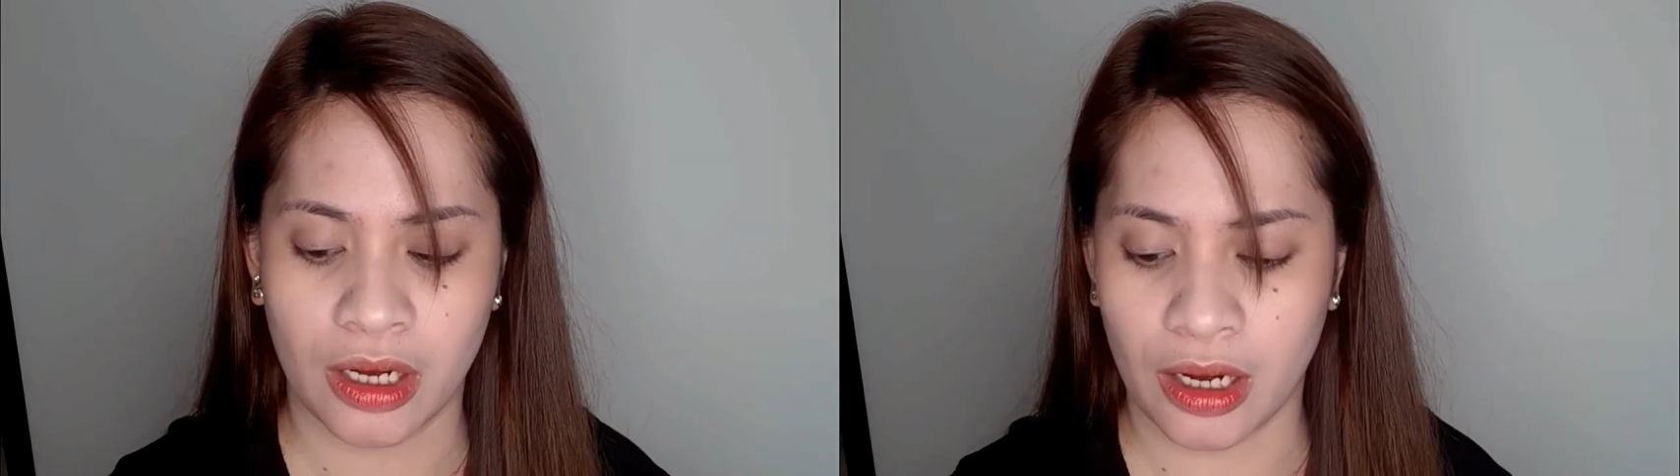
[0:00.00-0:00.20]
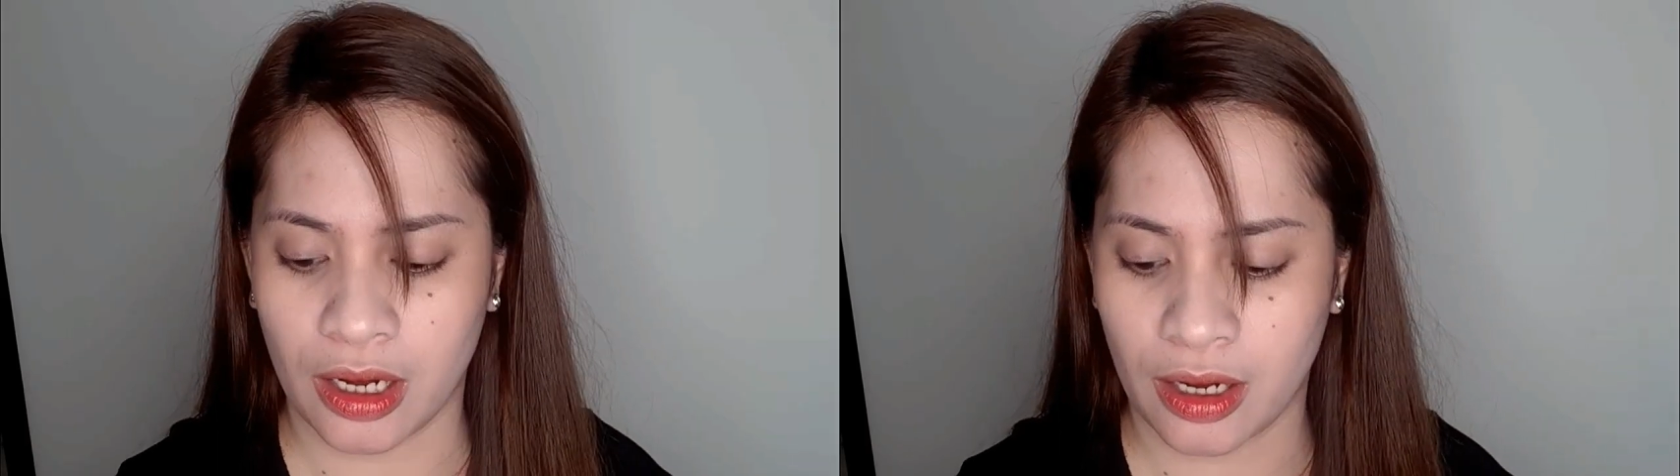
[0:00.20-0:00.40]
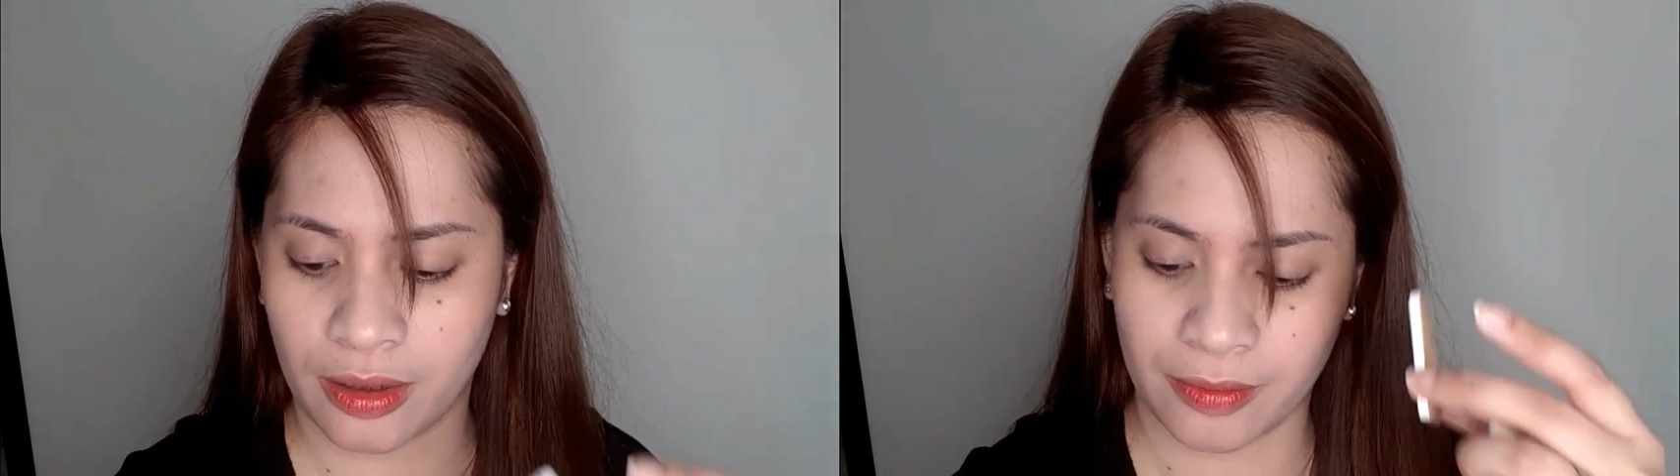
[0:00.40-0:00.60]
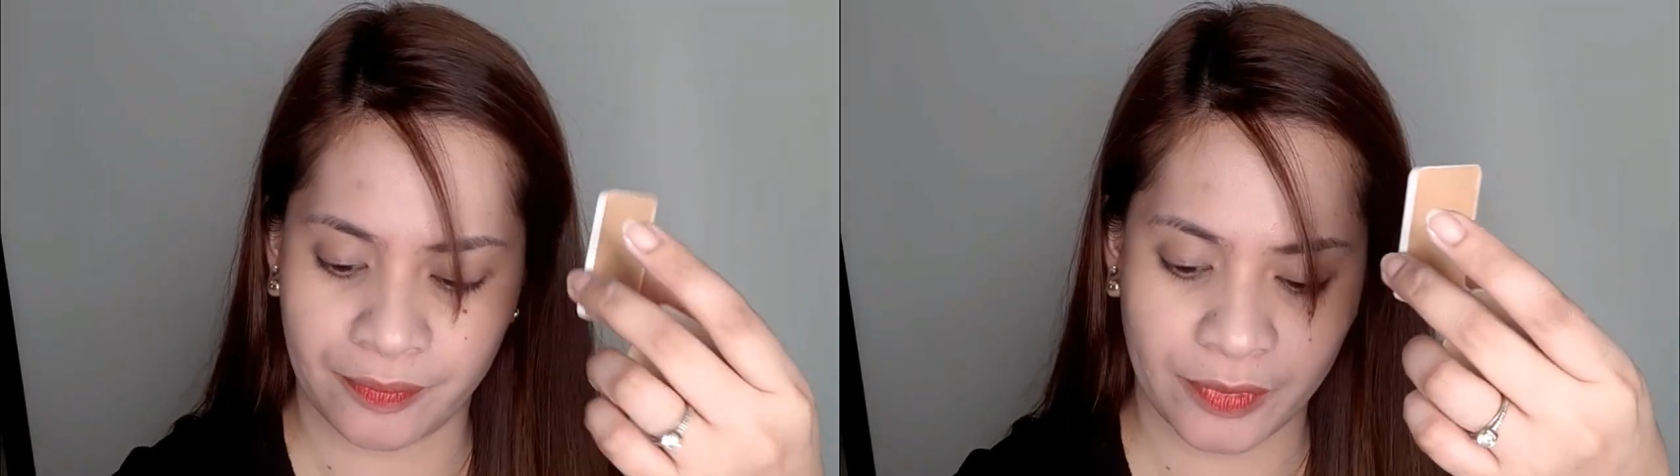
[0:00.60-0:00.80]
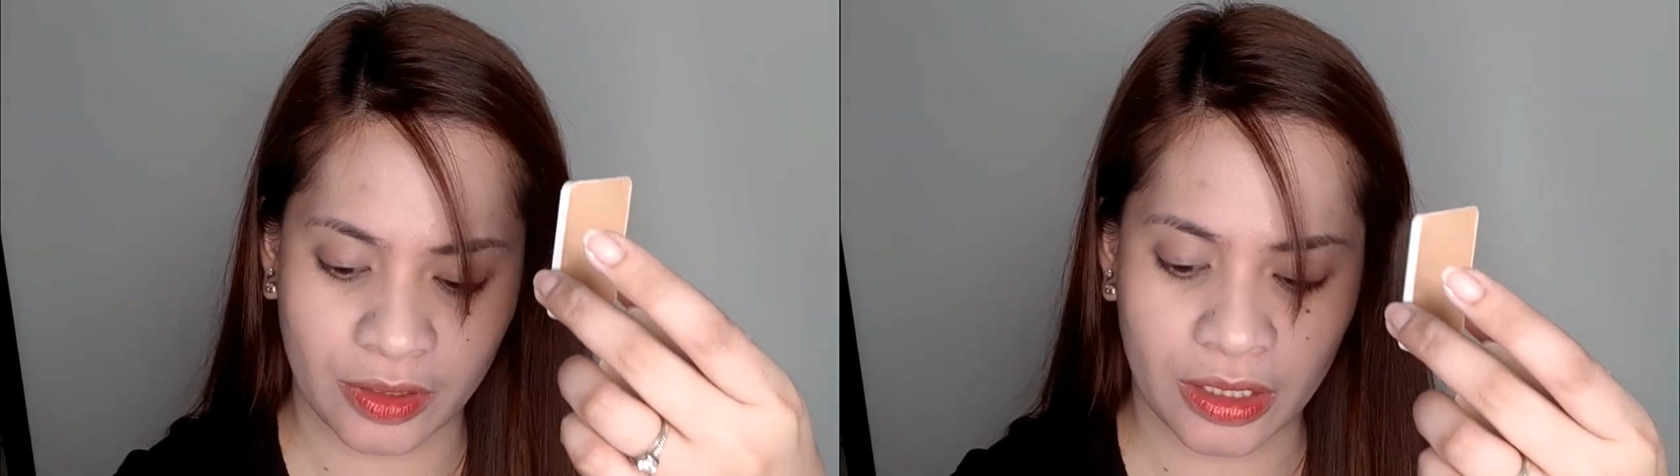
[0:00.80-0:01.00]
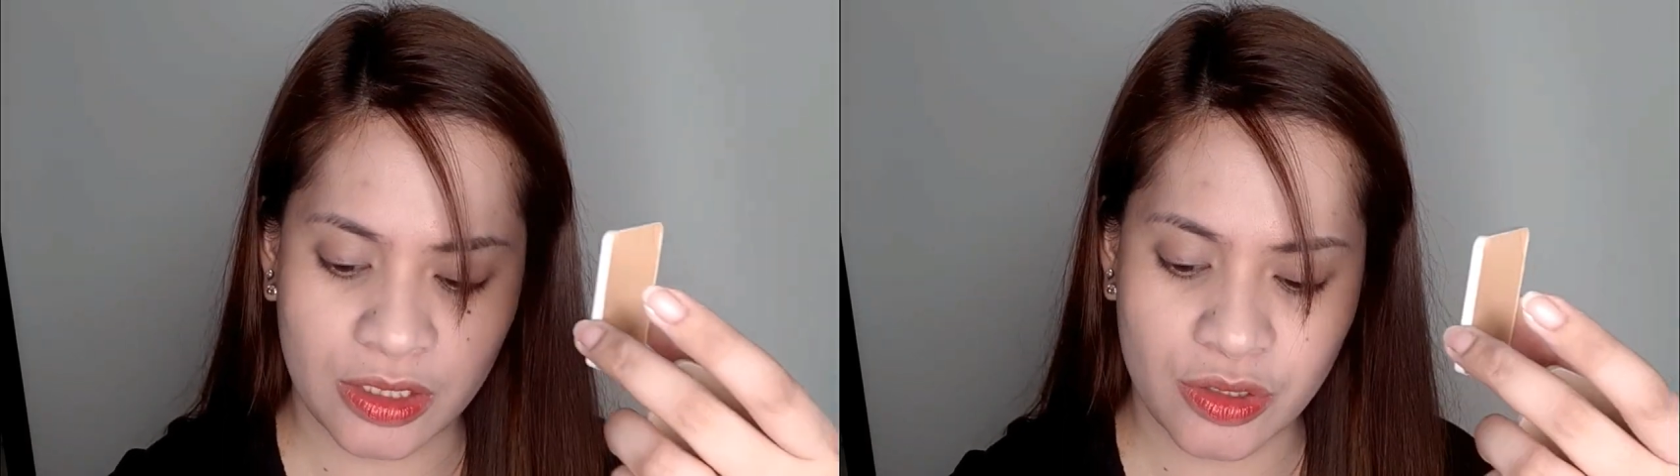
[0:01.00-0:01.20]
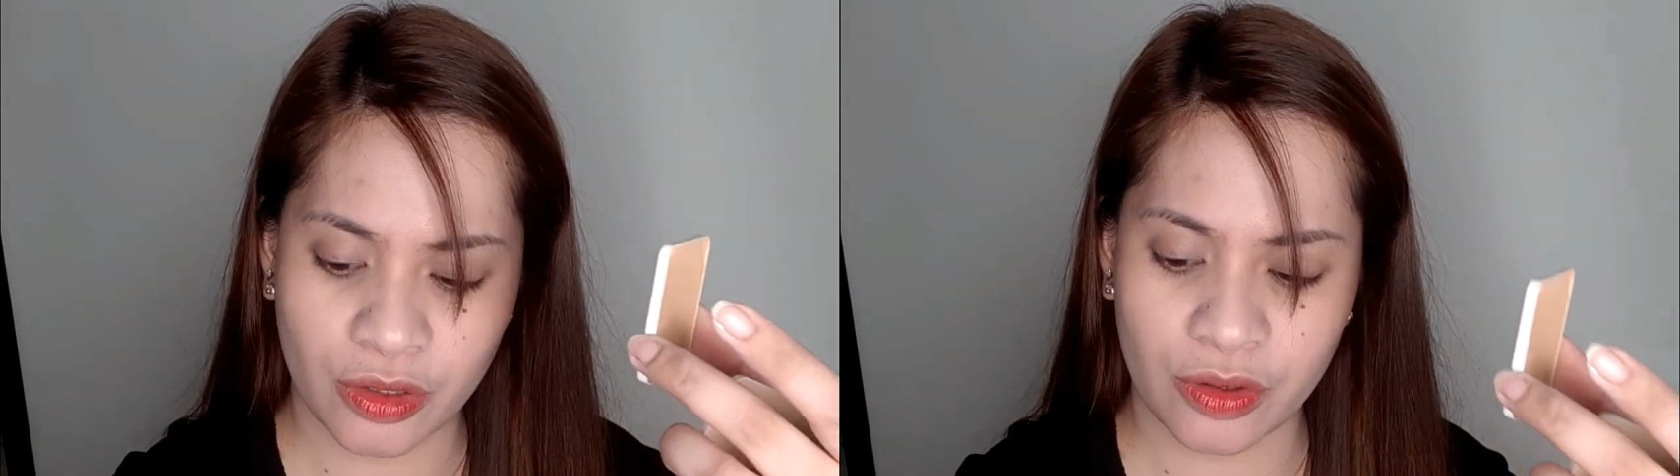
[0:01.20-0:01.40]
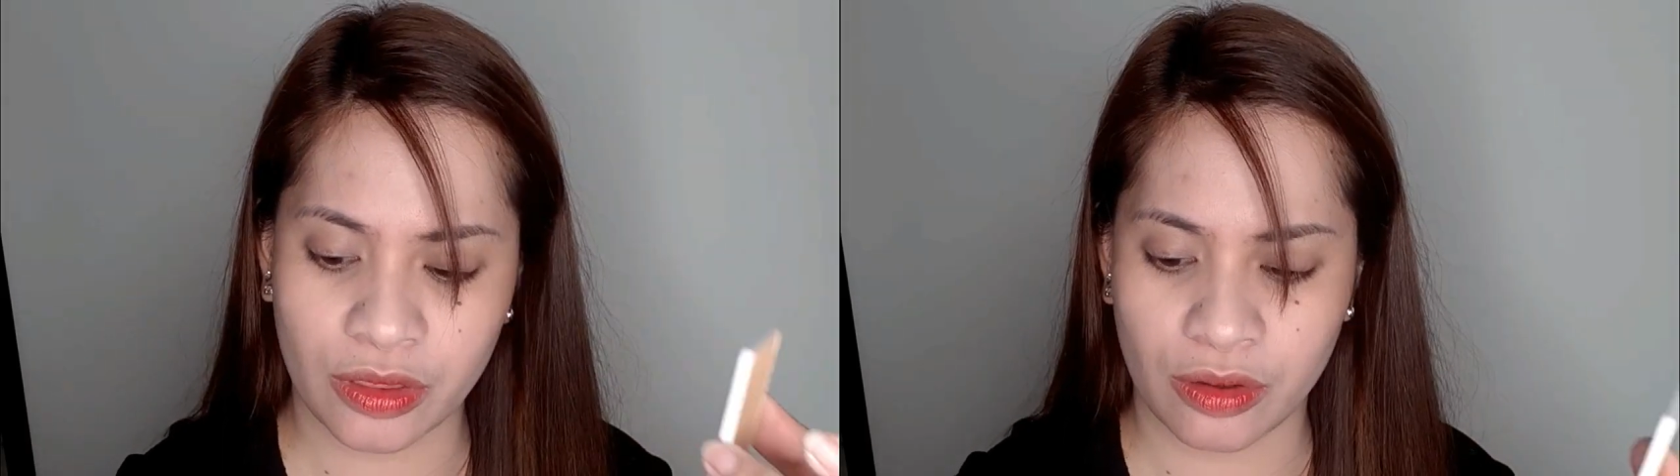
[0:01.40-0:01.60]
I'm gonna show you